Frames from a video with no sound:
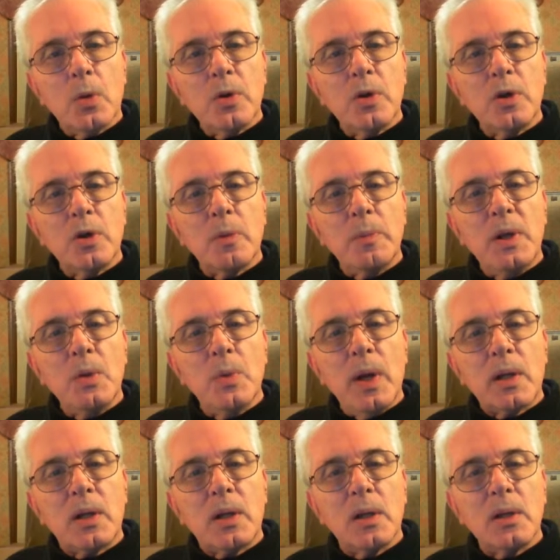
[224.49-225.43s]
In order
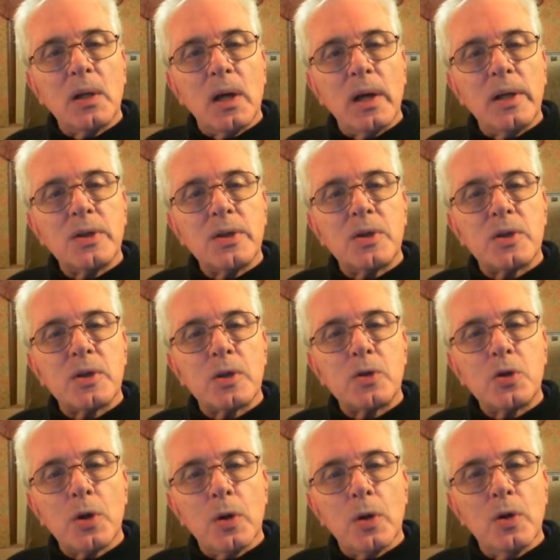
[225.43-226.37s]
to be
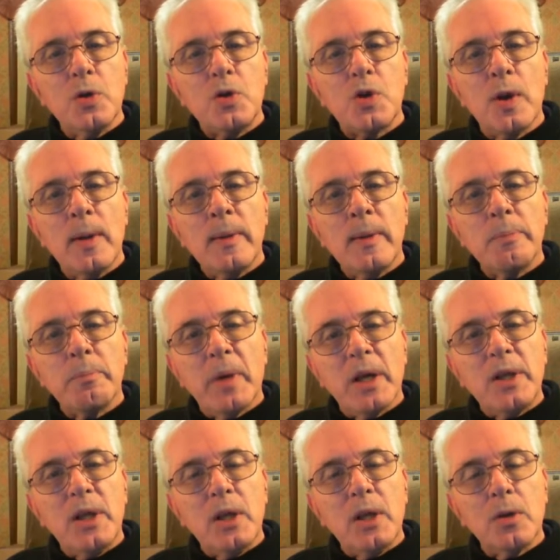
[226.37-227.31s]
recognized as a church
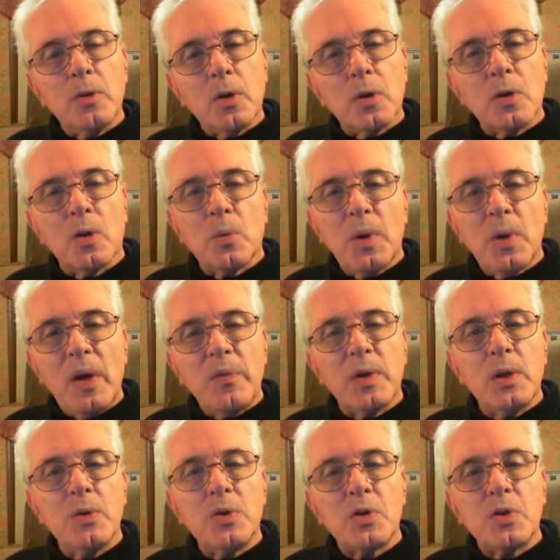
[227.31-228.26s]
by the
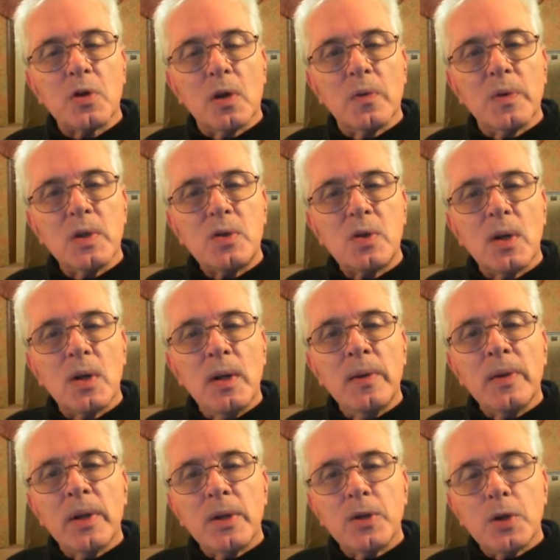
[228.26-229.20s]
Internal Revenue
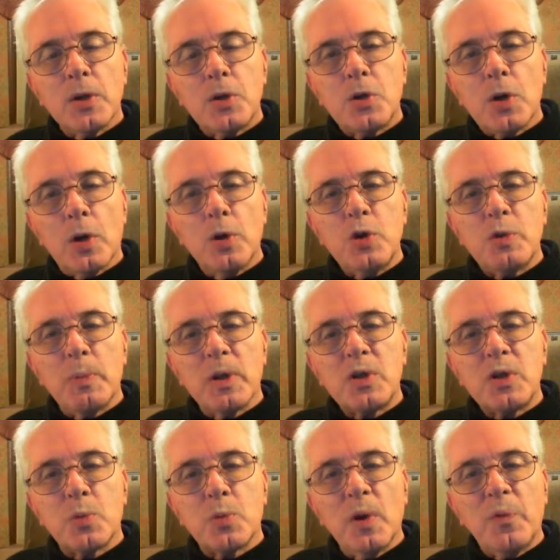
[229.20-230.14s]
Service, the
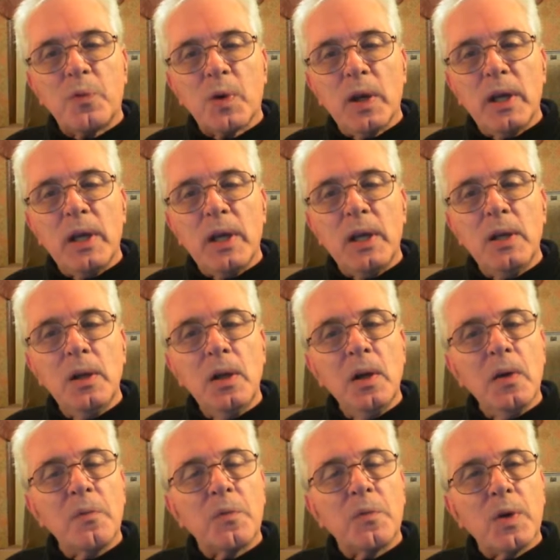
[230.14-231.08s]
church must
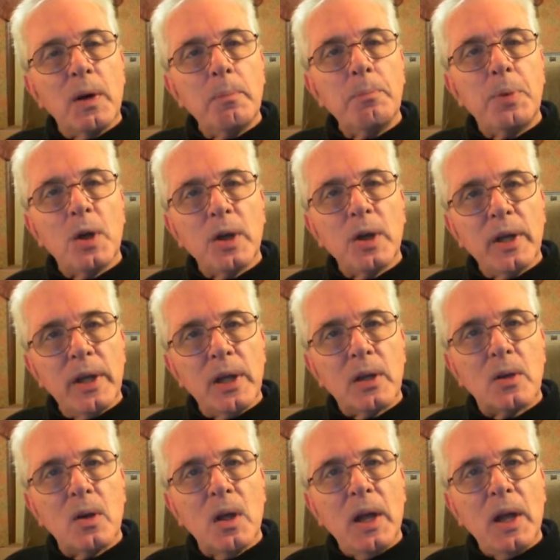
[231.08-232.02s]
refrain from
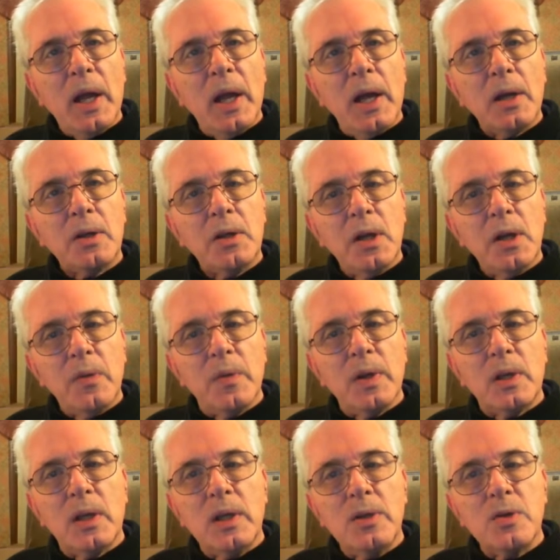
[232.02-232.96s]
political
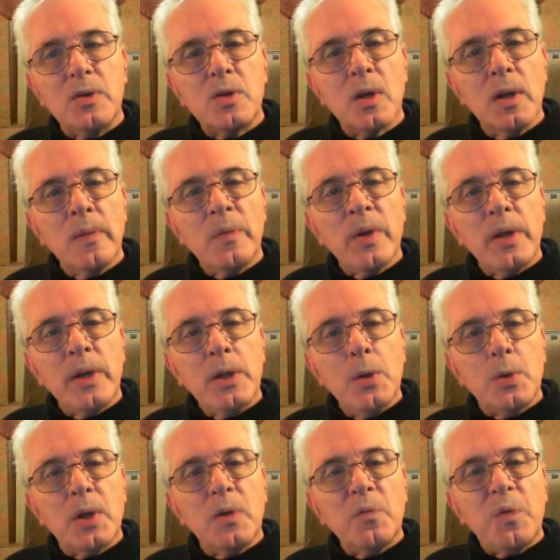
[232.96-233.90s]
activities.
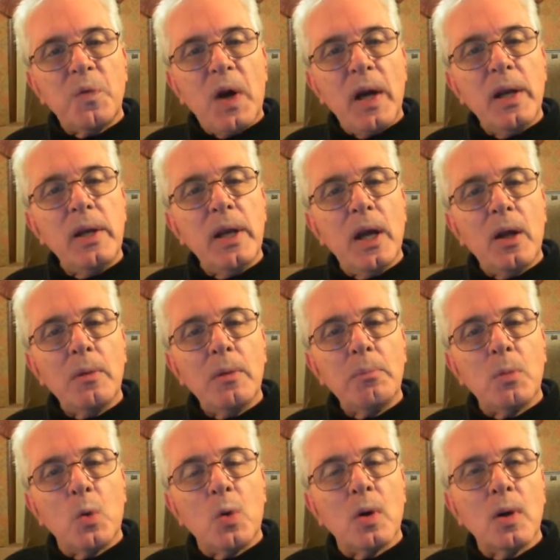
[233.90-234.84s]
You can
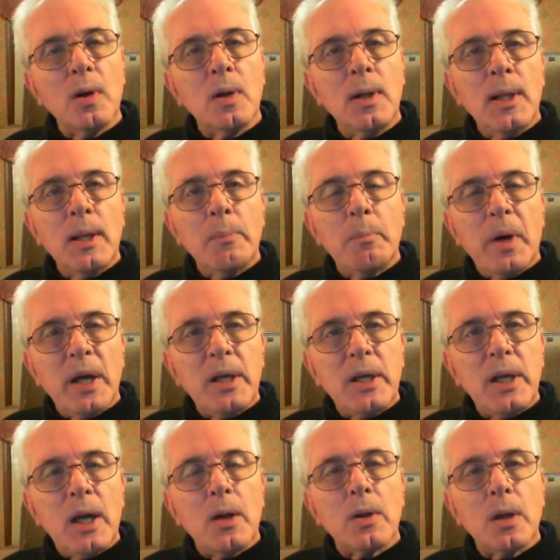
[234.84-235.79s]
find out more
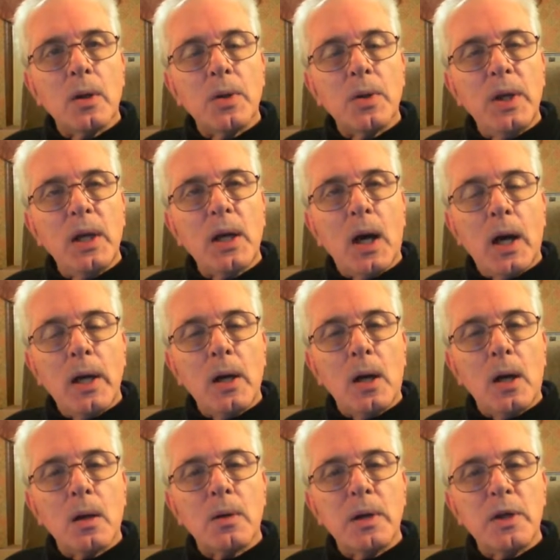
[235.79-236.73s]
by
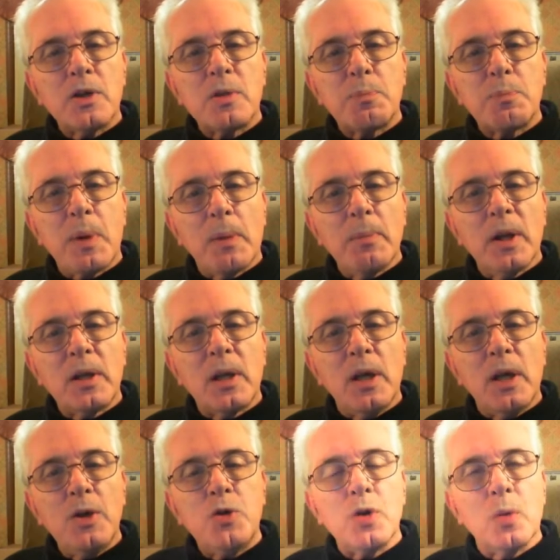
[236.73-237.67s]
downloading IRS
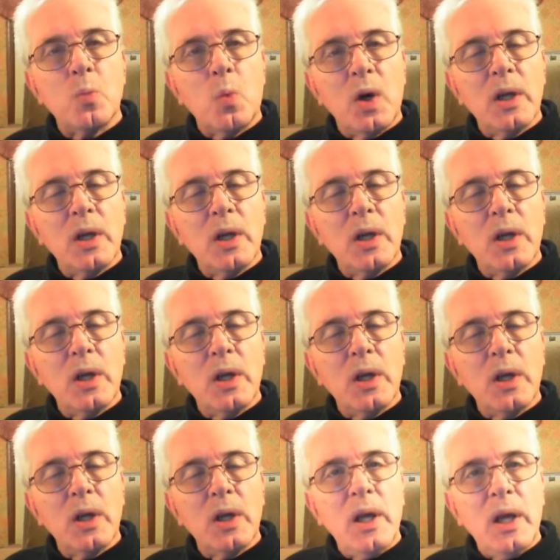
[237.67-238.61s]
Publication
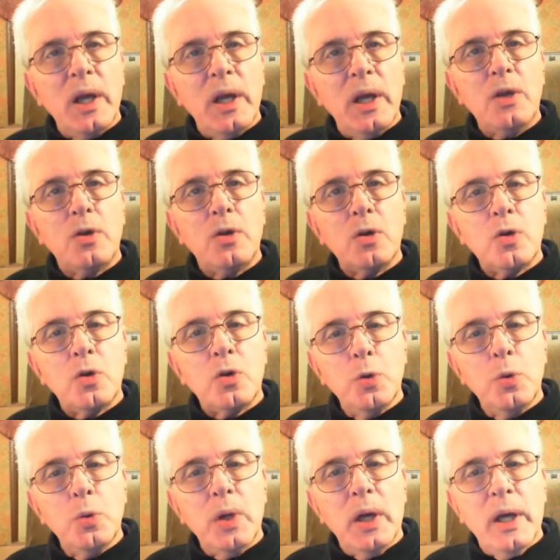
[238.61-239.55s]

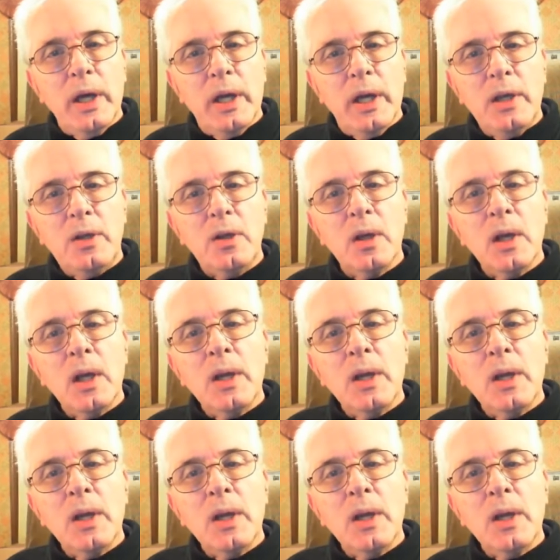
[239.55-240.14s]
1828,